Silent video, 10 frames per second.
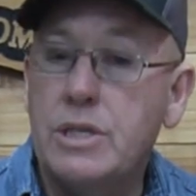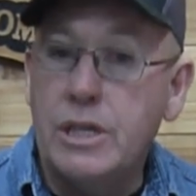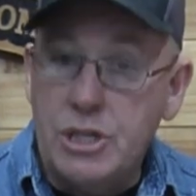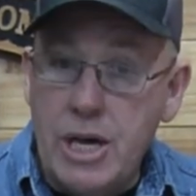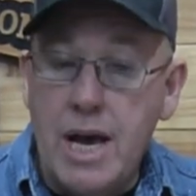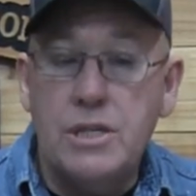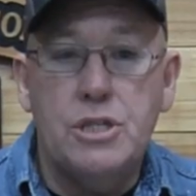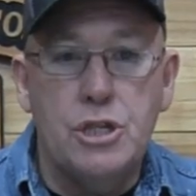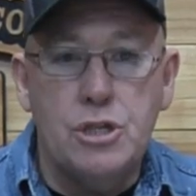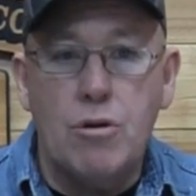
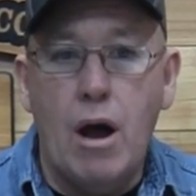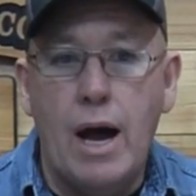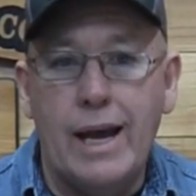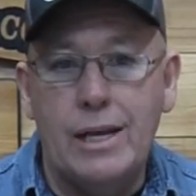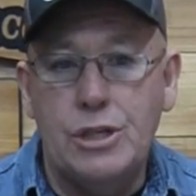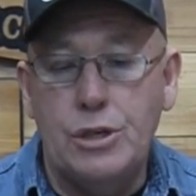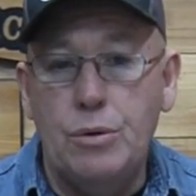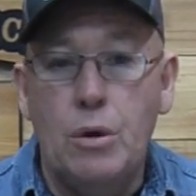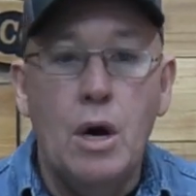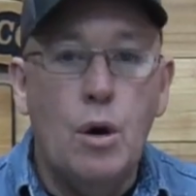suggest to try and
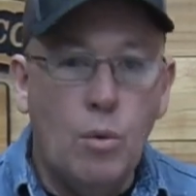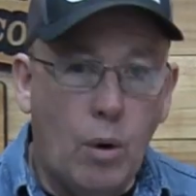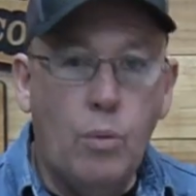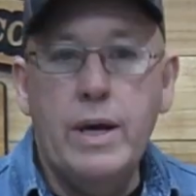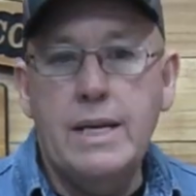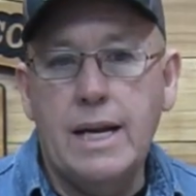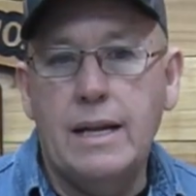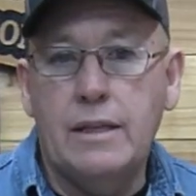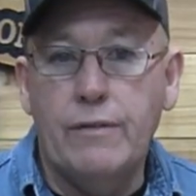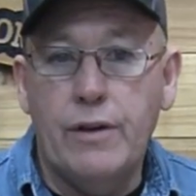do what we
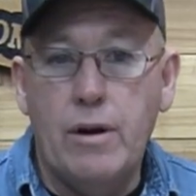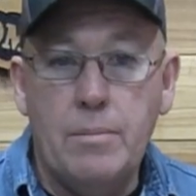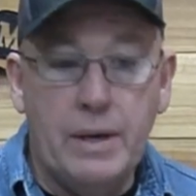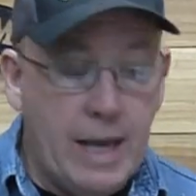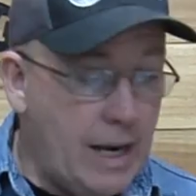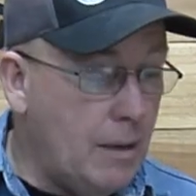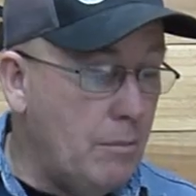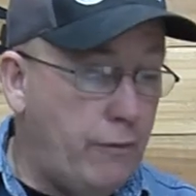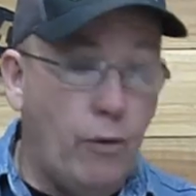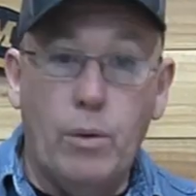did at the very
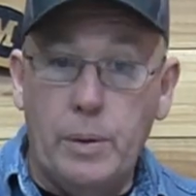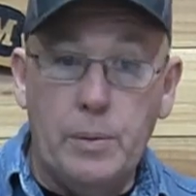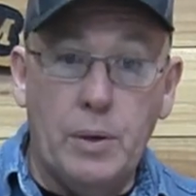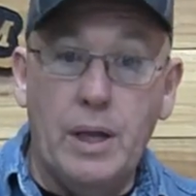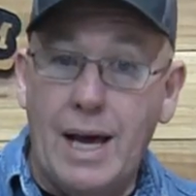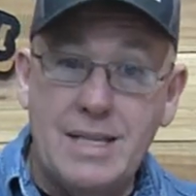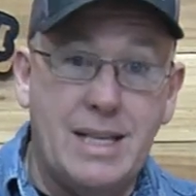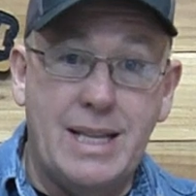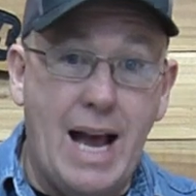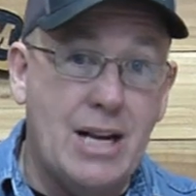beginning before we
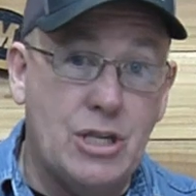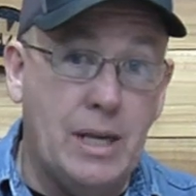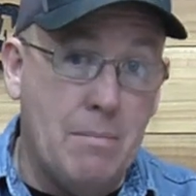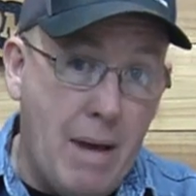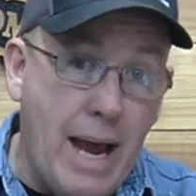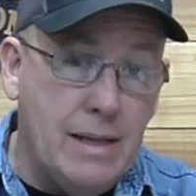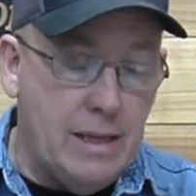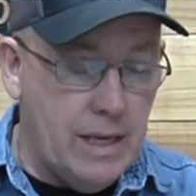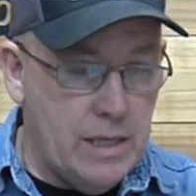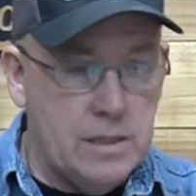realized that they actually
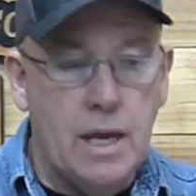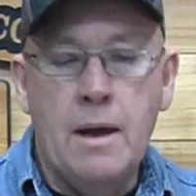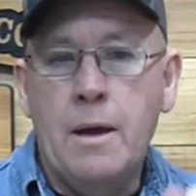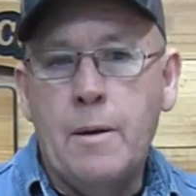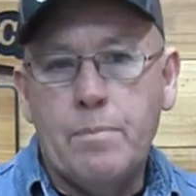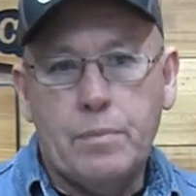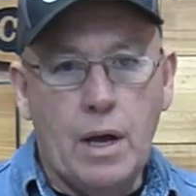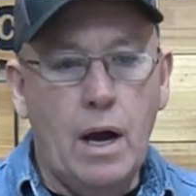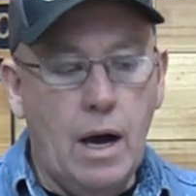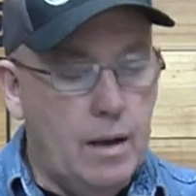made these.
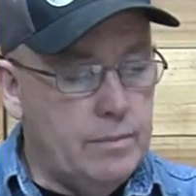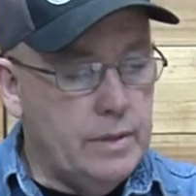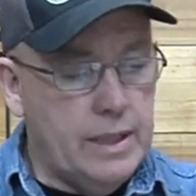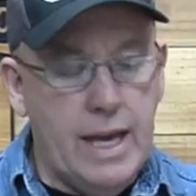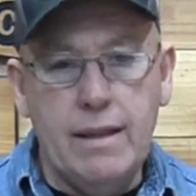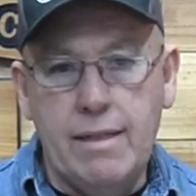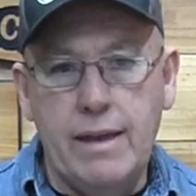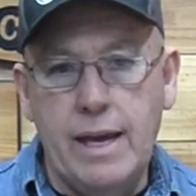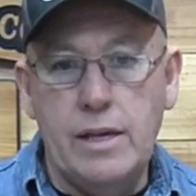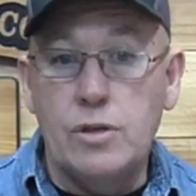Uh, get
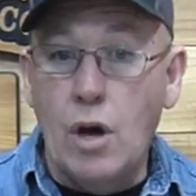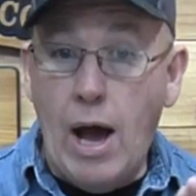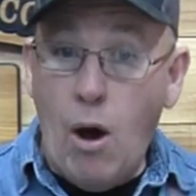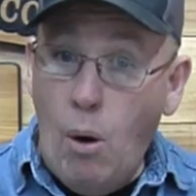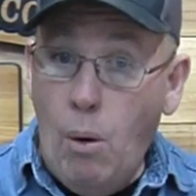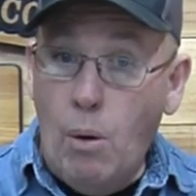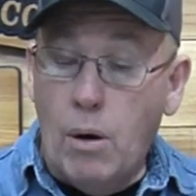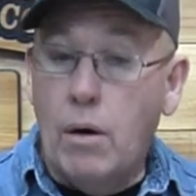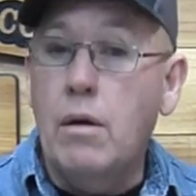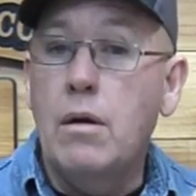these,
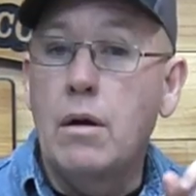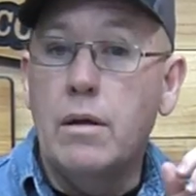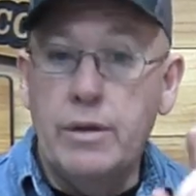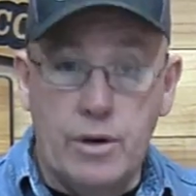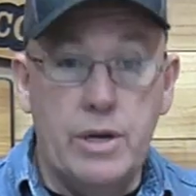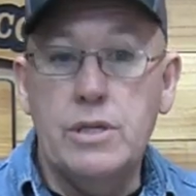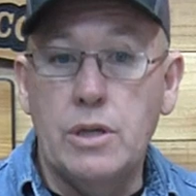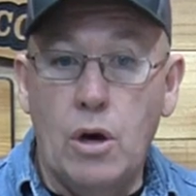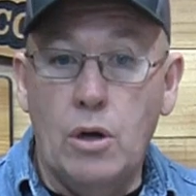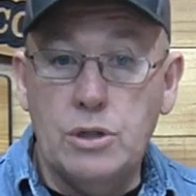or there is
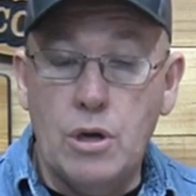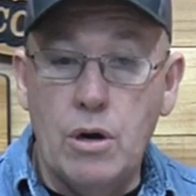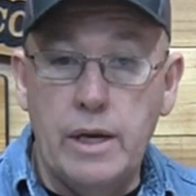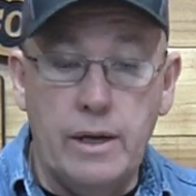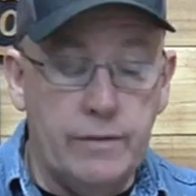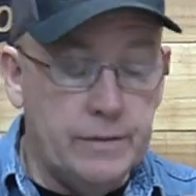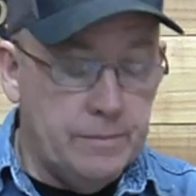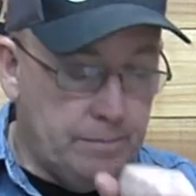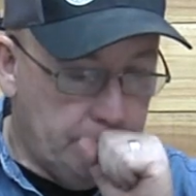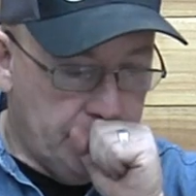an alternative,
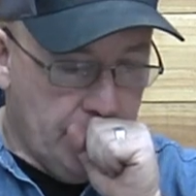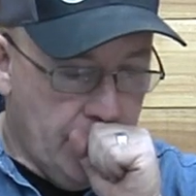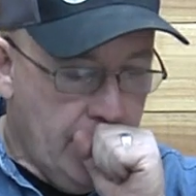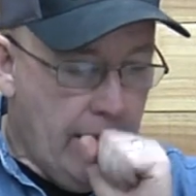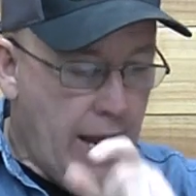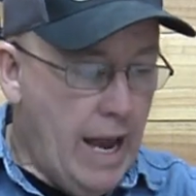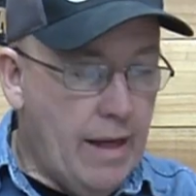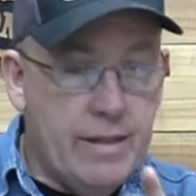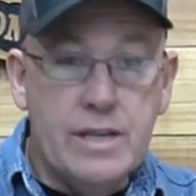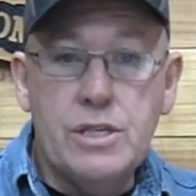
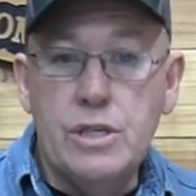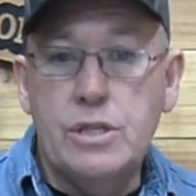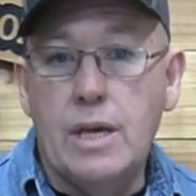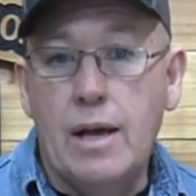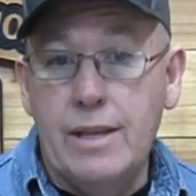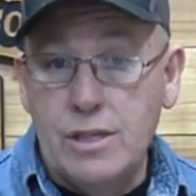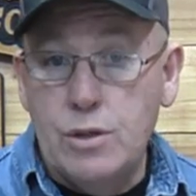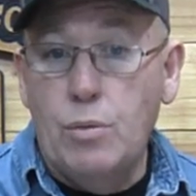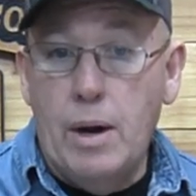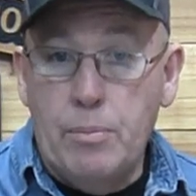and this is this
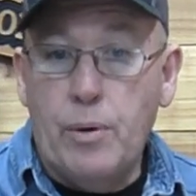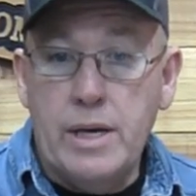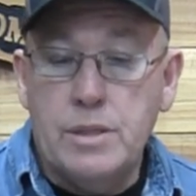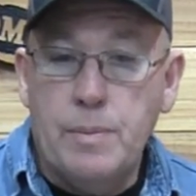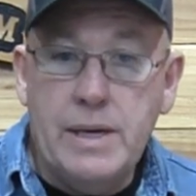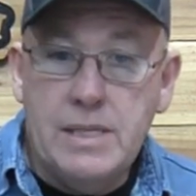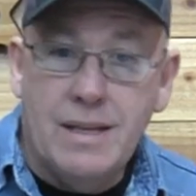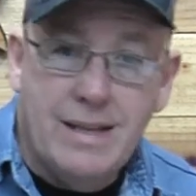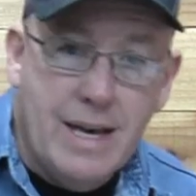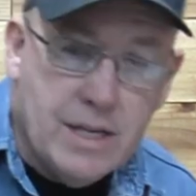is what brings me to
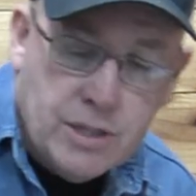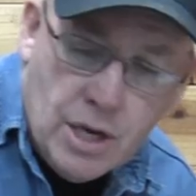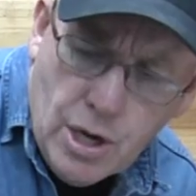this.